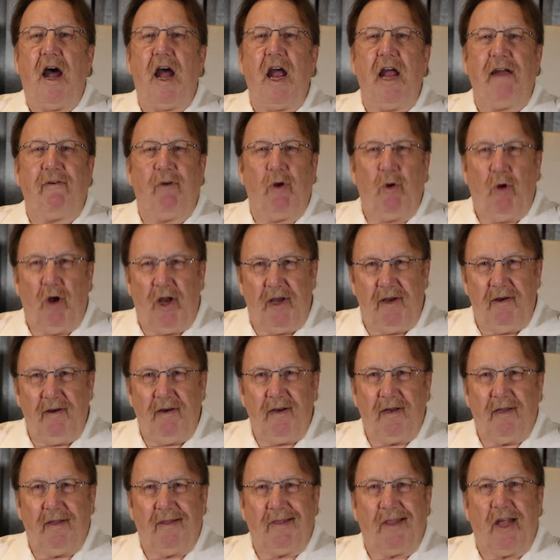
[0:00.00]
Hi everyone,
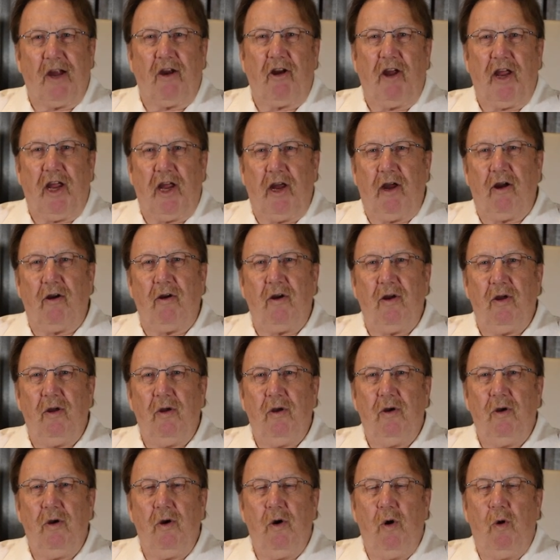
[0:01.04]
Larry here.
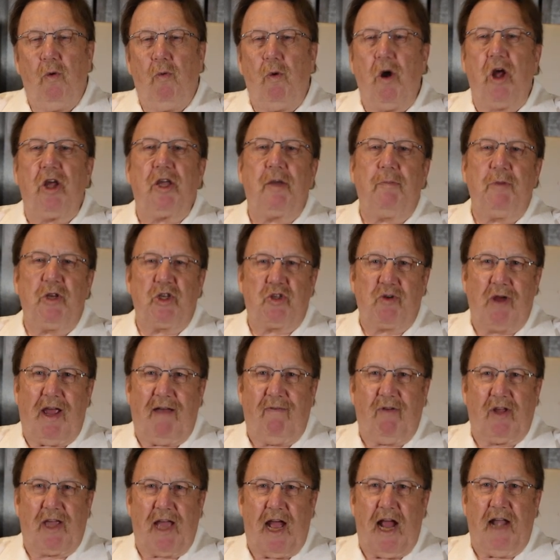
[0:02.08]
Welcome to
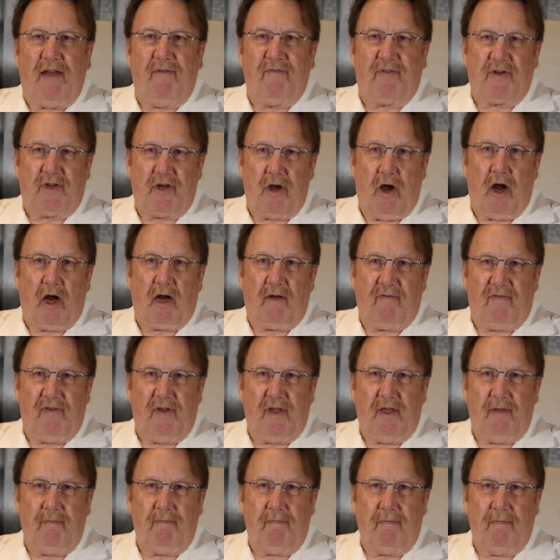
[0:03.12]
Travel Guide and
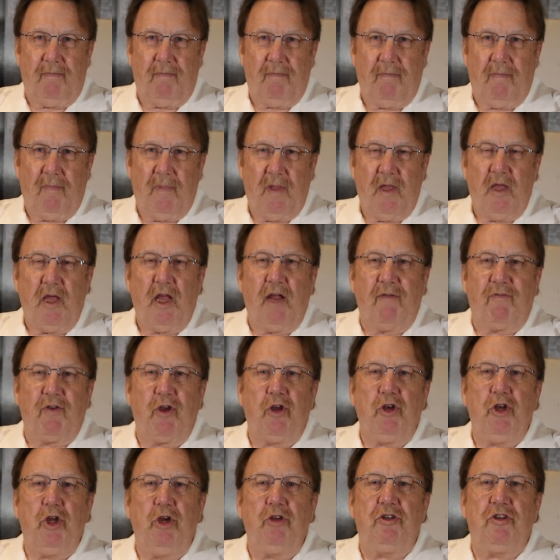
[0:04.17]
Photography. If
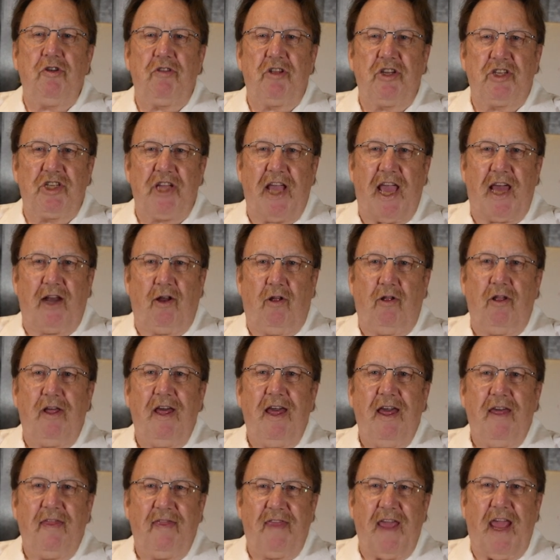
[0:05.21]
you're new to the channel,
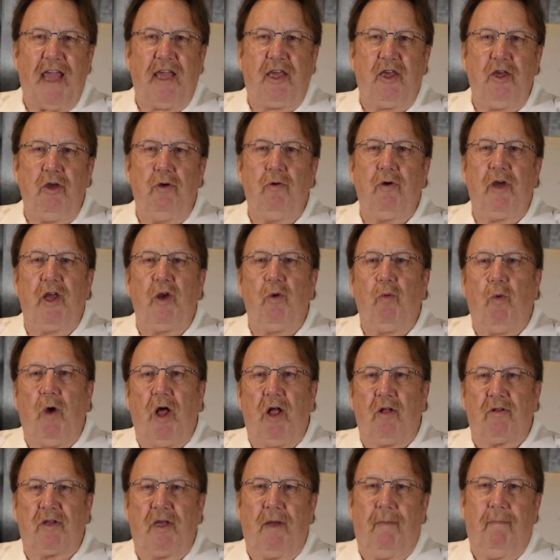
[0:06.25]
thank you and
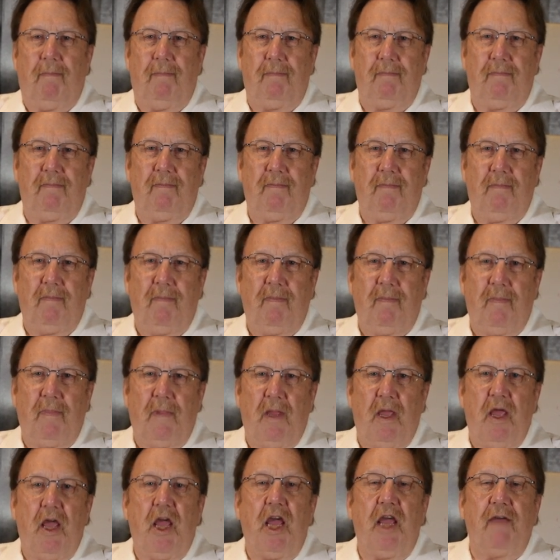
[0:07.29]
welcome.
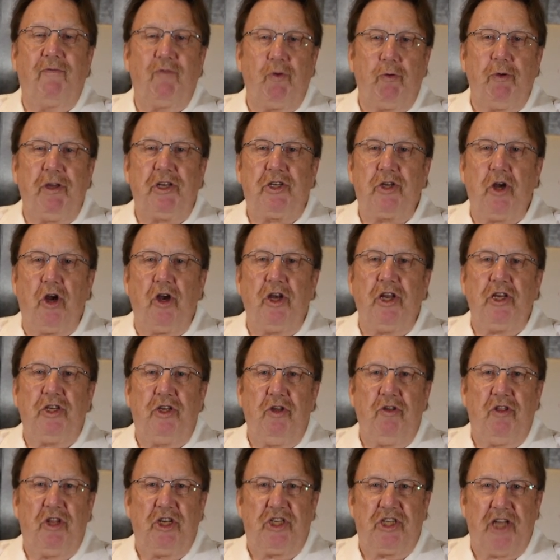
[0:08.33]
If you're returning
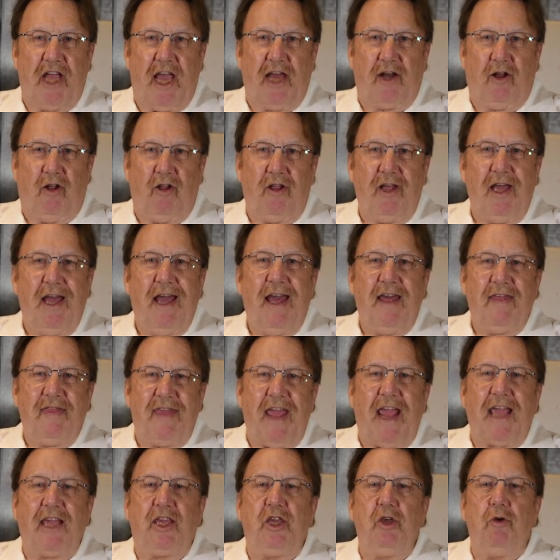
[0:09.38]
to the channel,
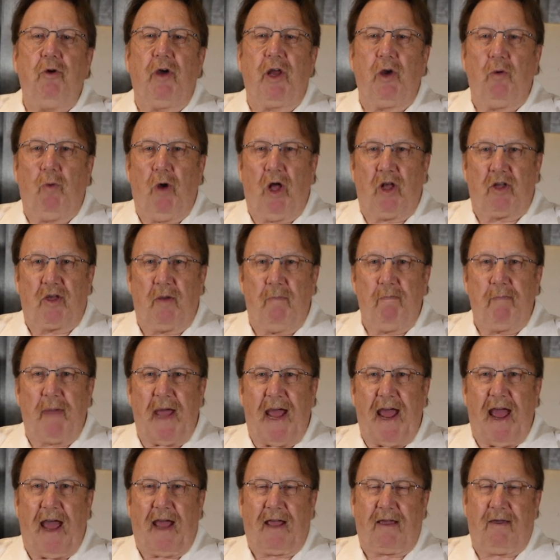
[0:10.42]
thank you and welcome
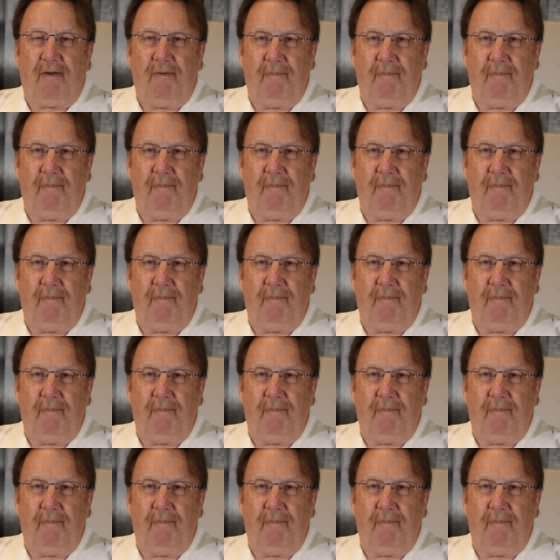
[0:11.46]
back.